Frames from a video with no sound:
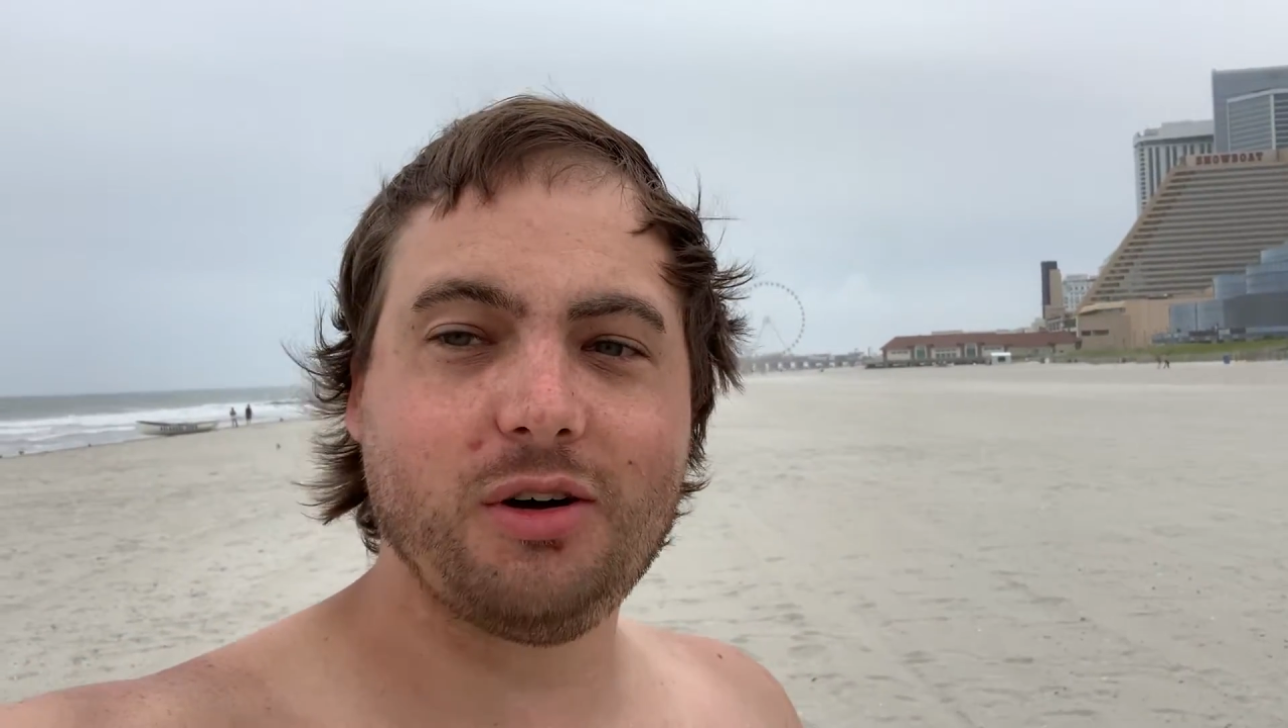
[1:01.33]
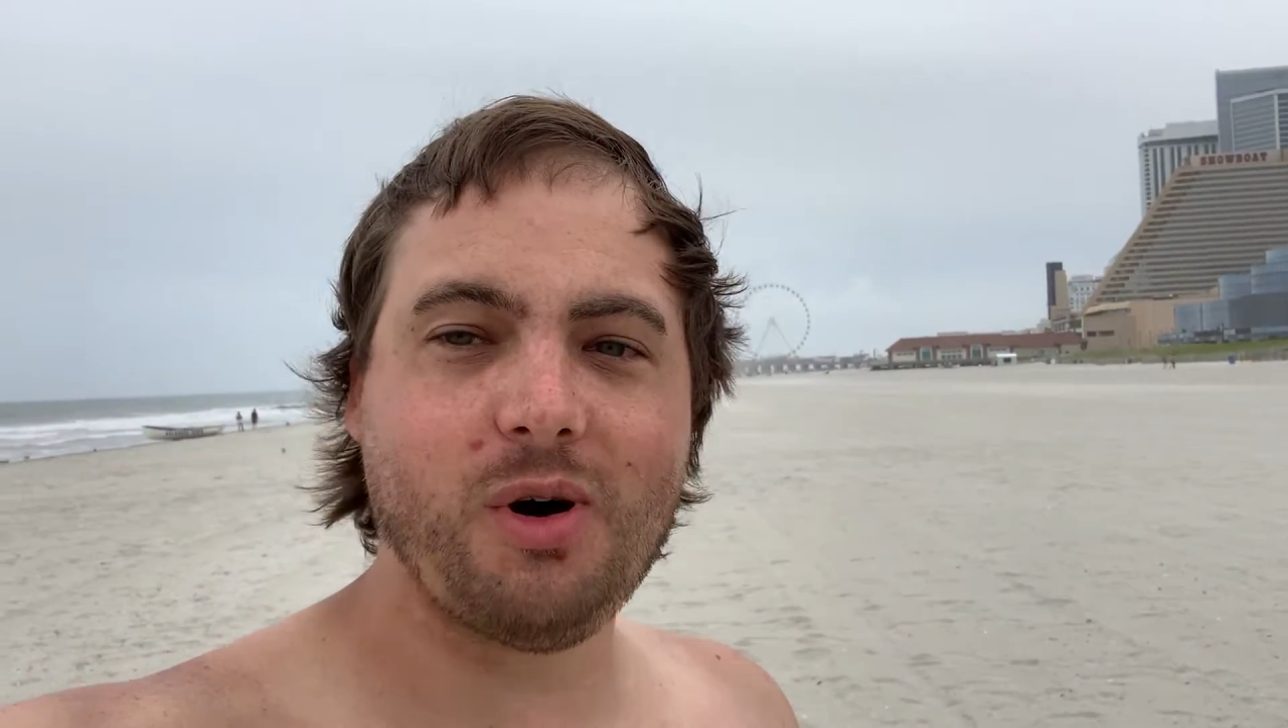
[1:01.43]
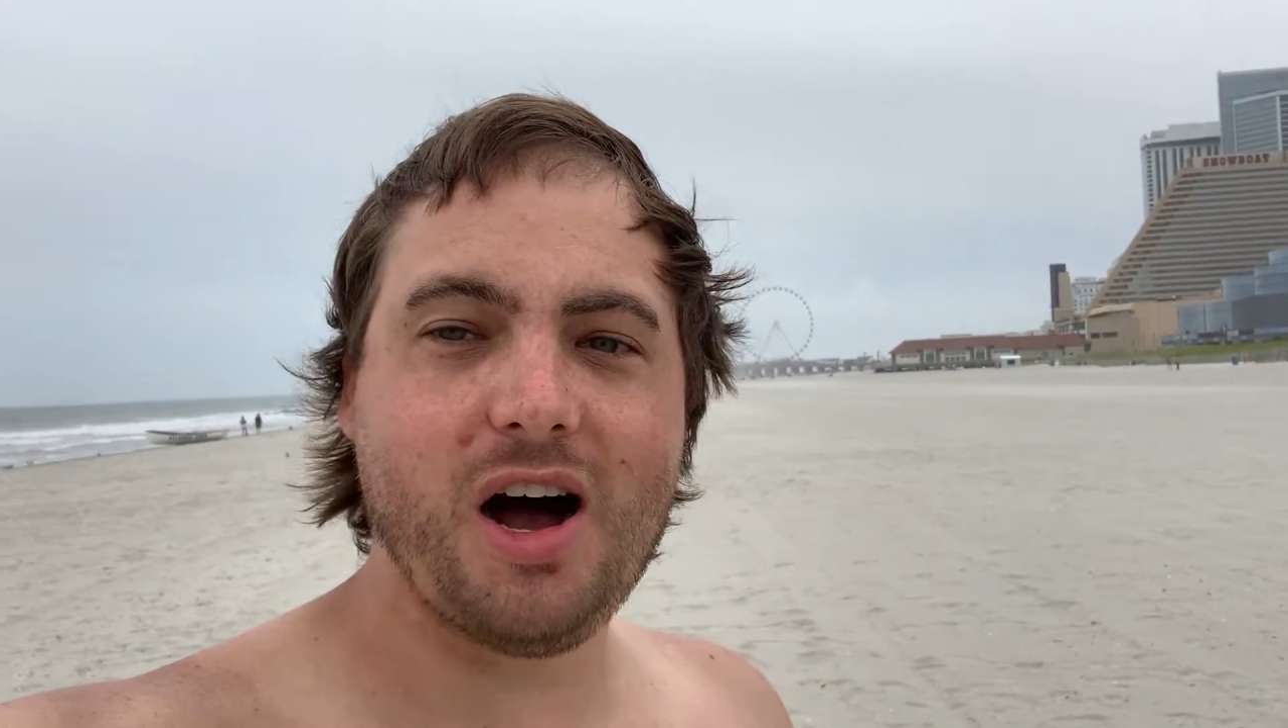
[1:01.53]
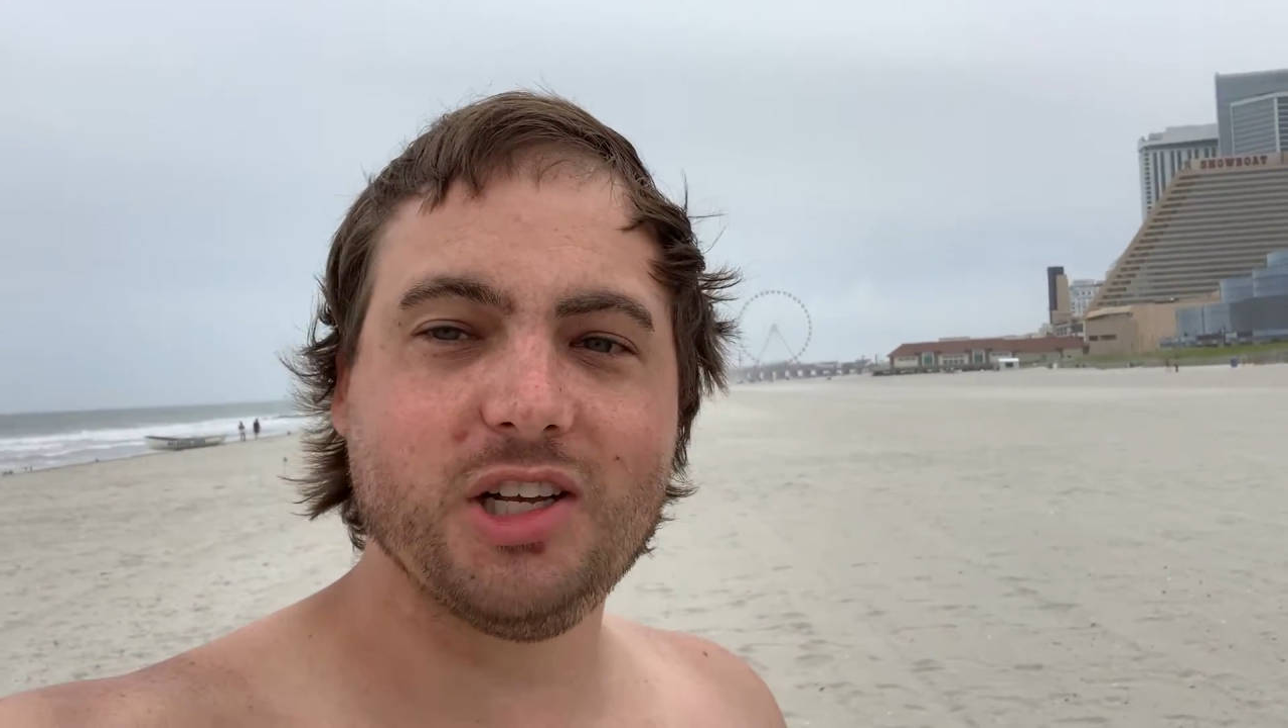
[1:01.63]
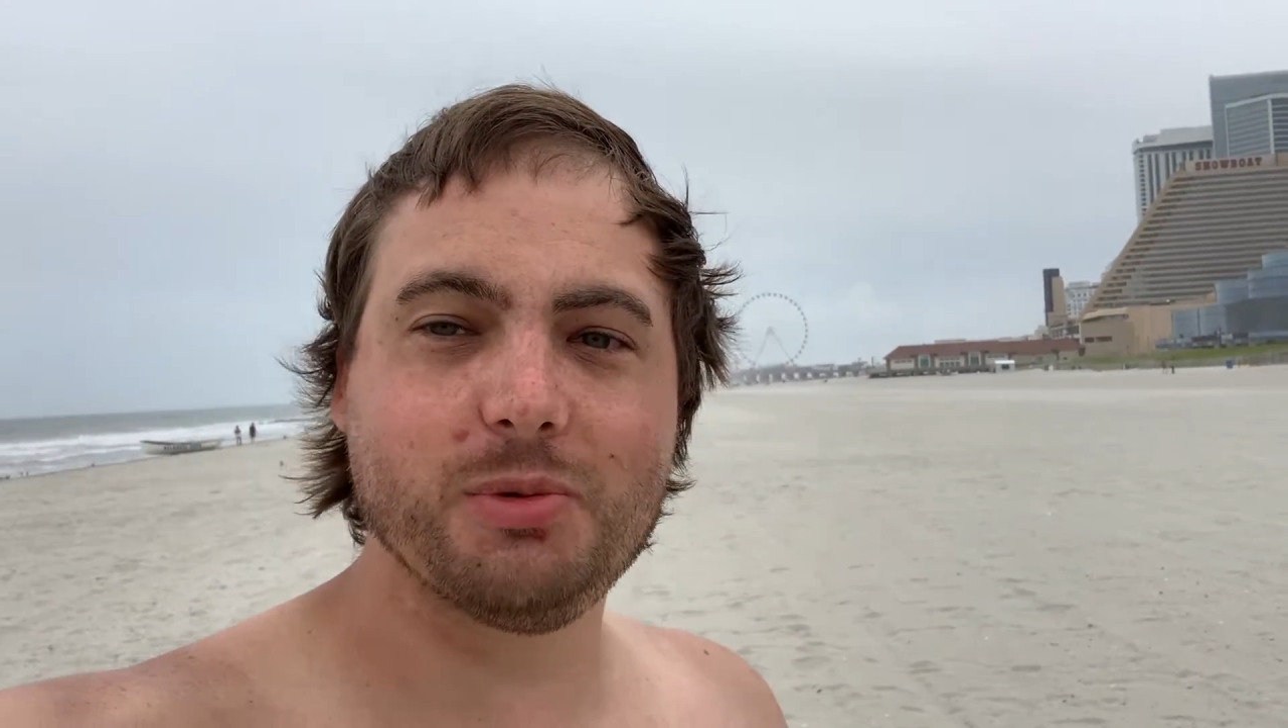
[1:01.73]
in a while.